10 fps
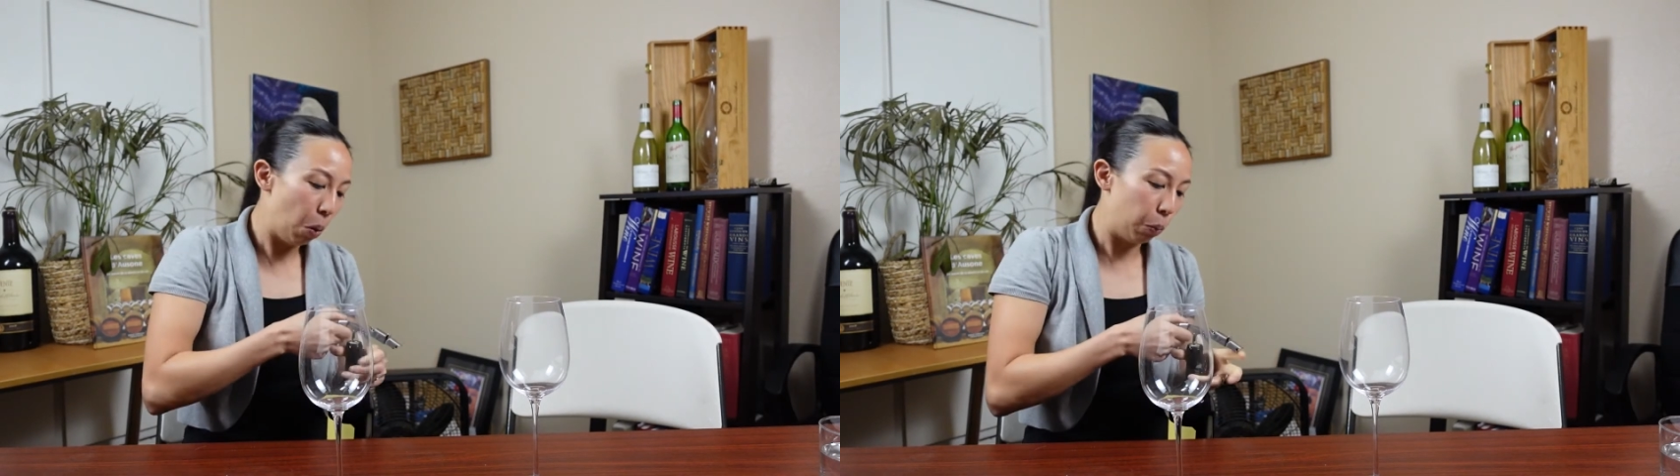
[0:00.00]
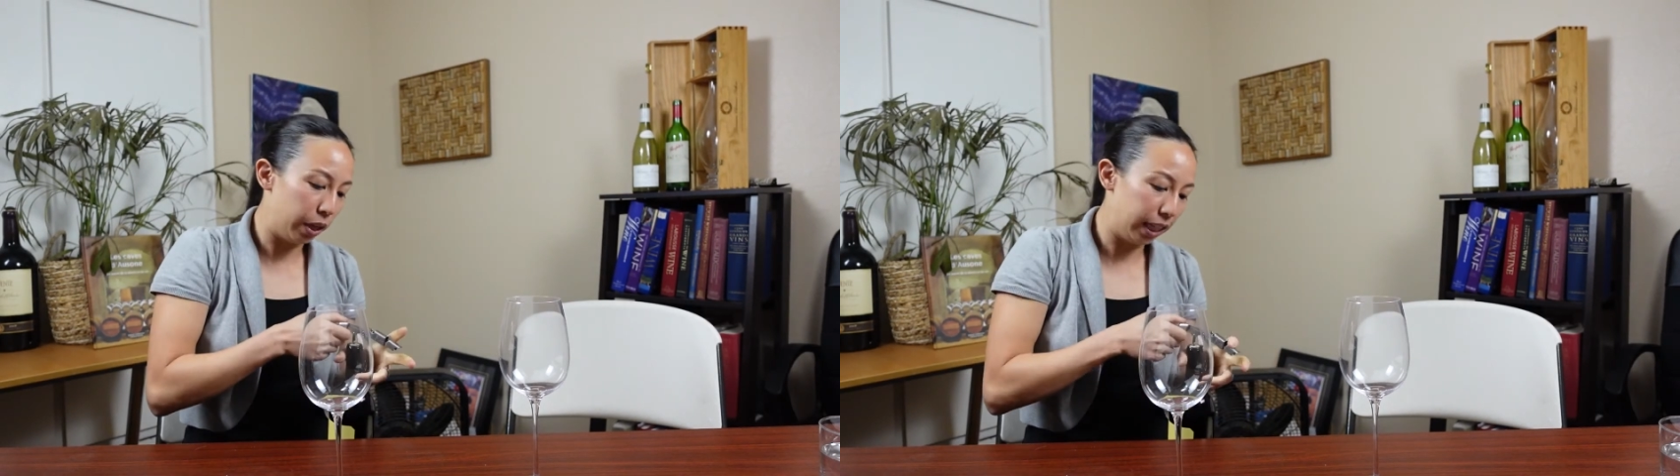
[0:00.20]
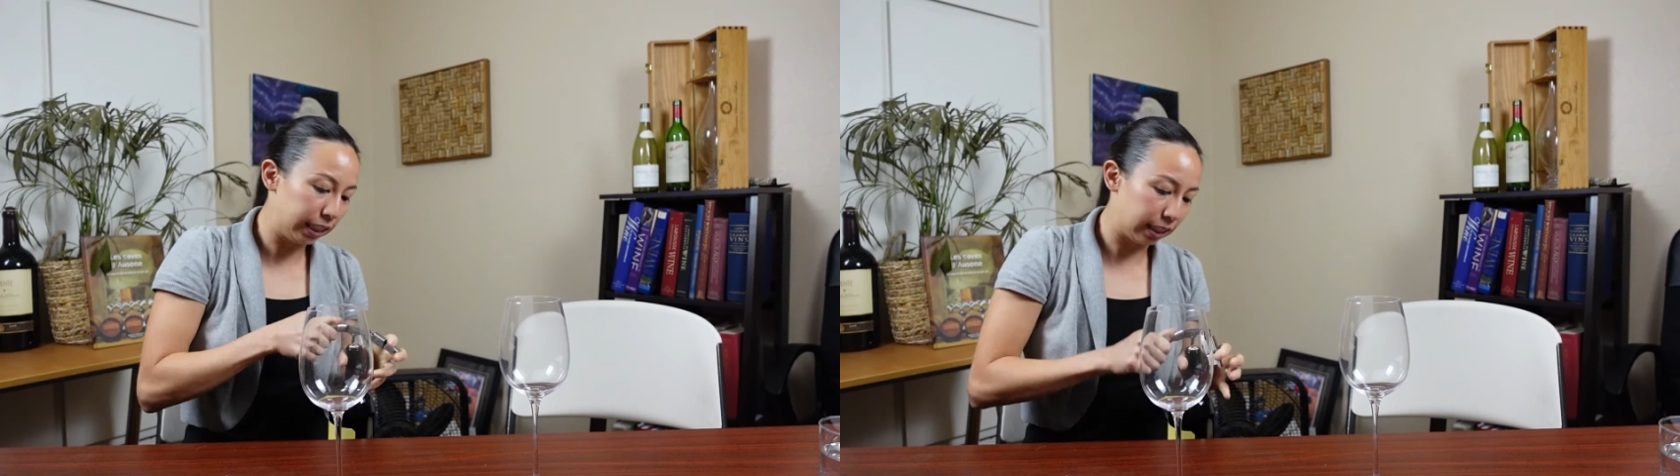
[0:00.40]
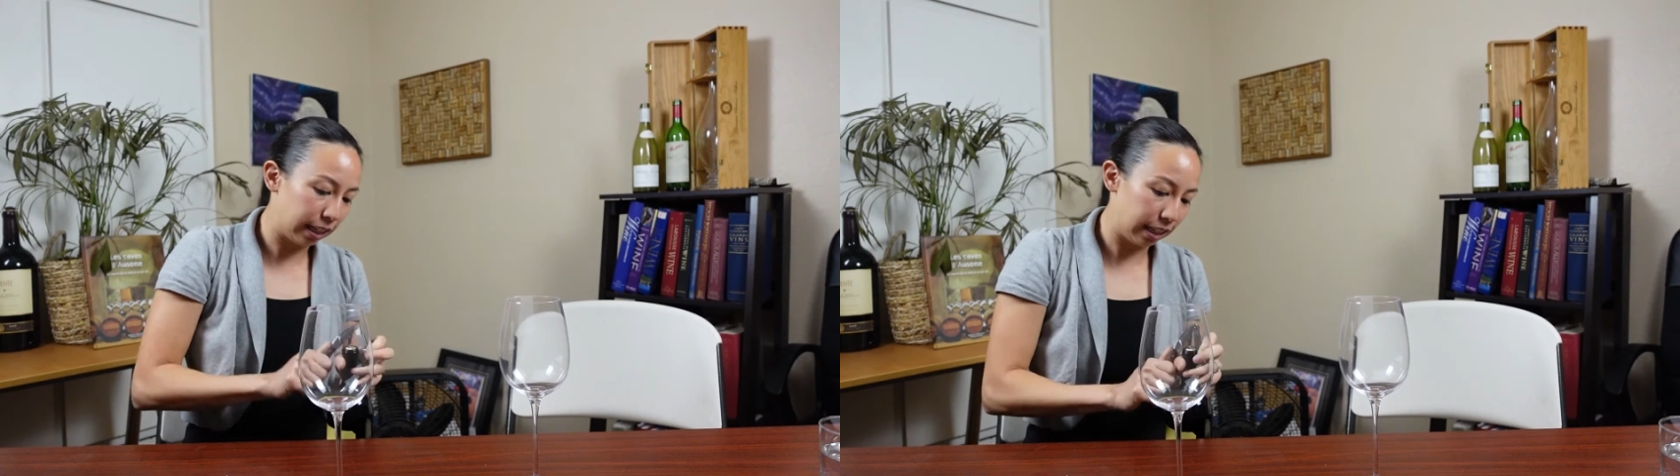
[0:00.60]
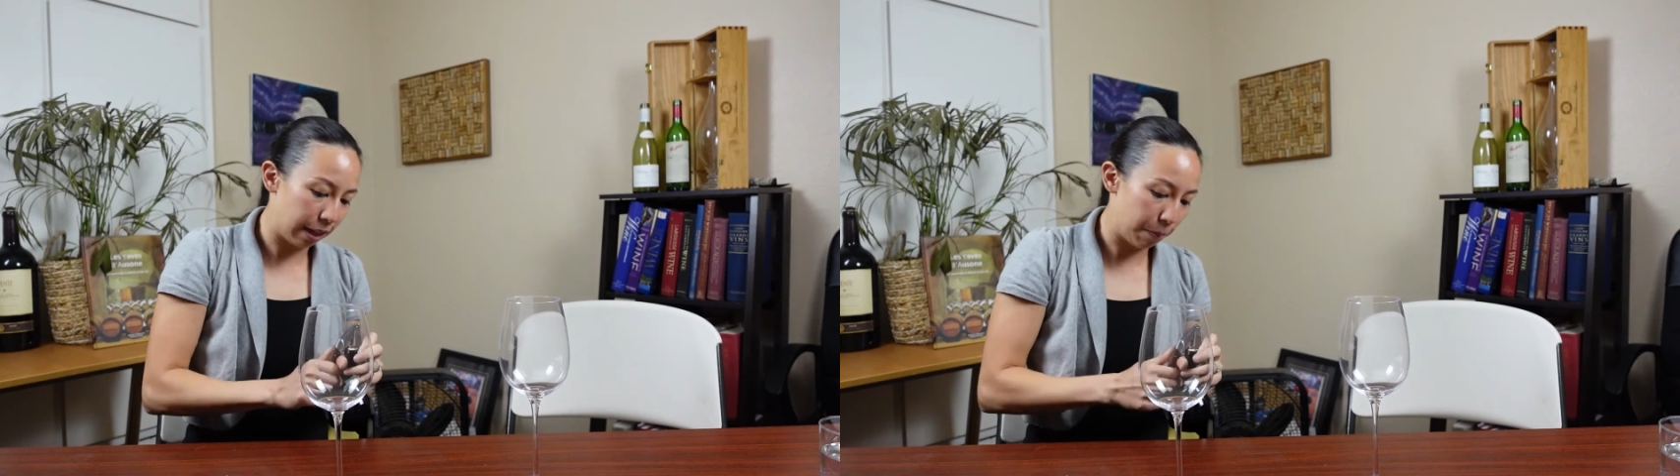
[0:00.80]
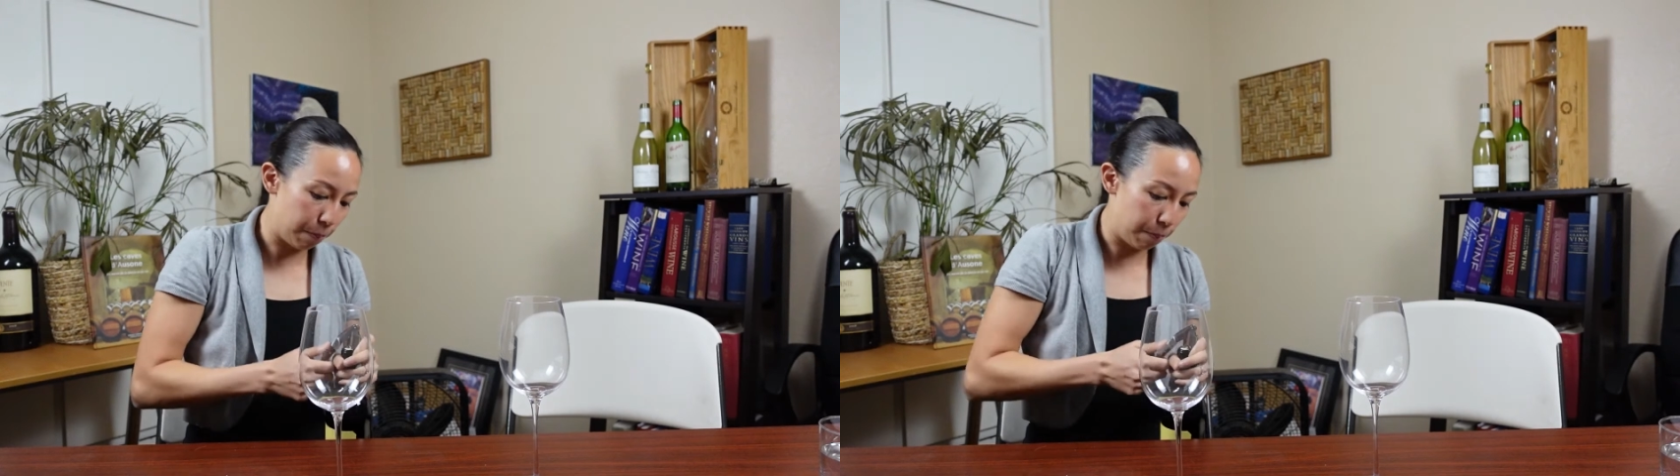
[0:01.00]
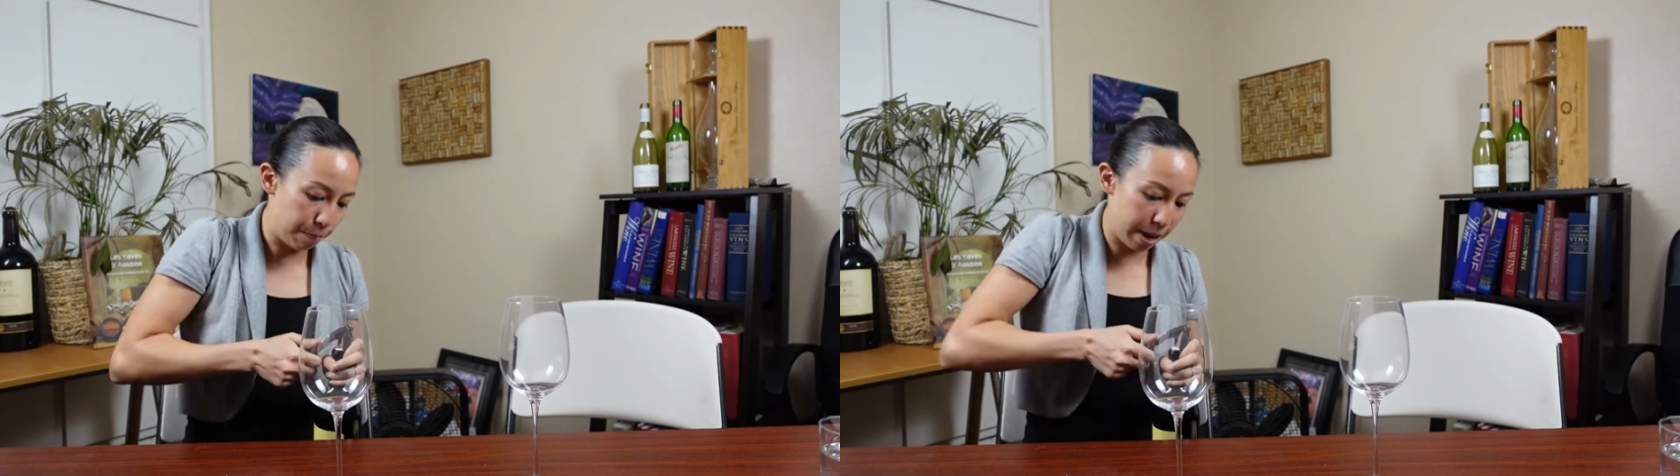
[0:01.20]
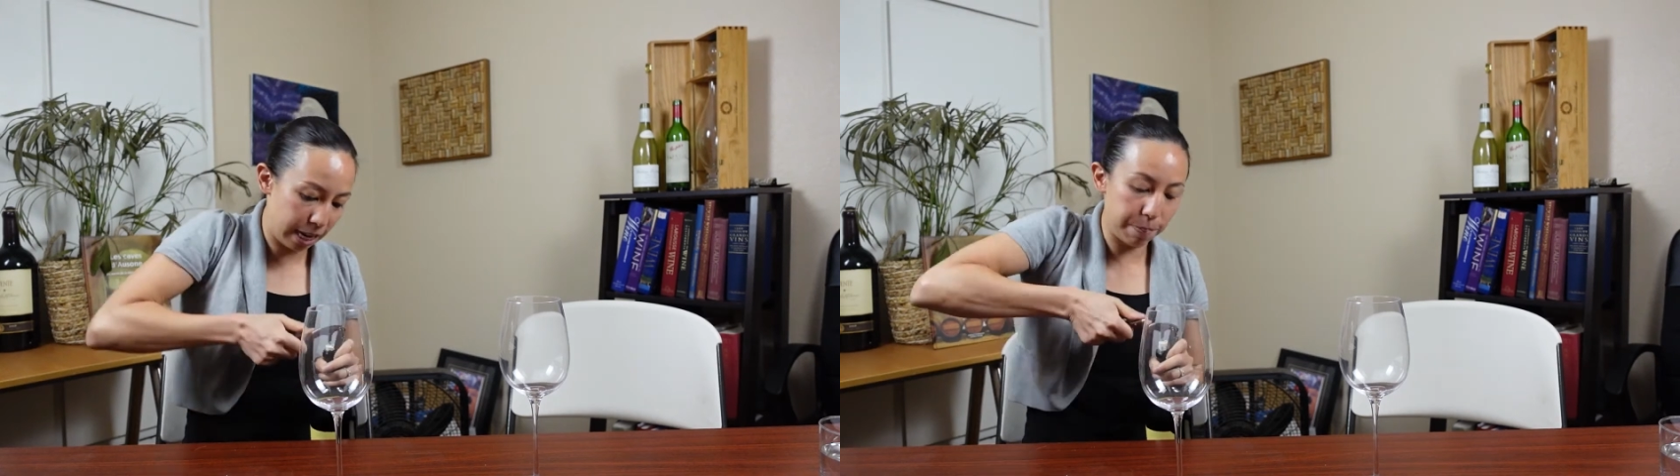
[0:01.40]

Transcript: with the many,